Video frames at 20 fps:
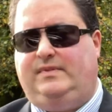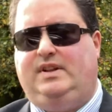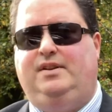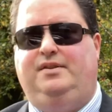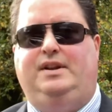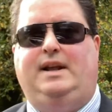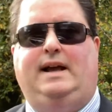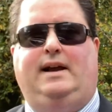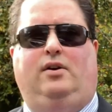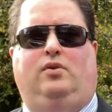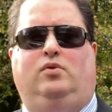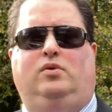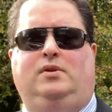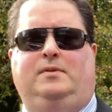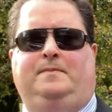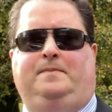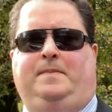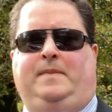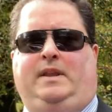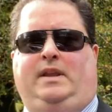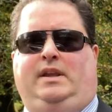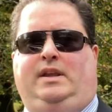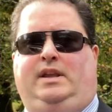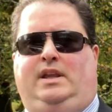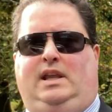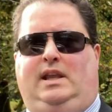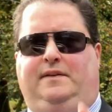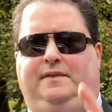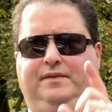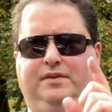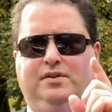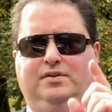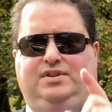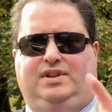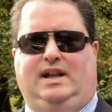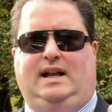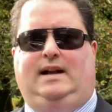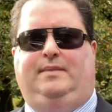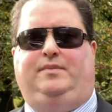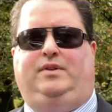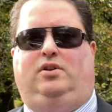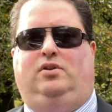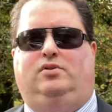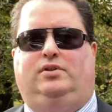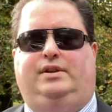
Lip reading: Now, if you tap the long